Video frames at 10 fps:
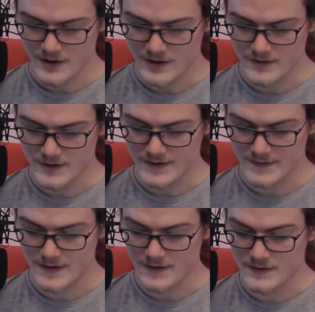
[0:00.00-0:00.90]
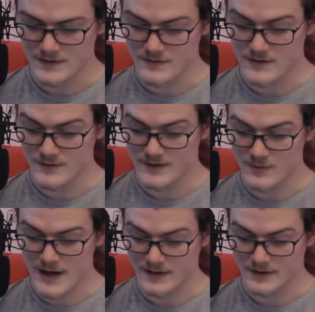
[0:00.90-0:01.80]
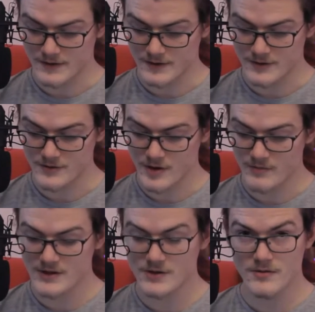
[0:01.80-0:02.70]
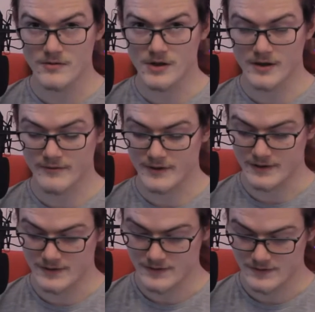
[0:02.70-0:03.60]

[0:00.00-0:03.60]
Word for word: Only see that you use it well, and do not be too confident.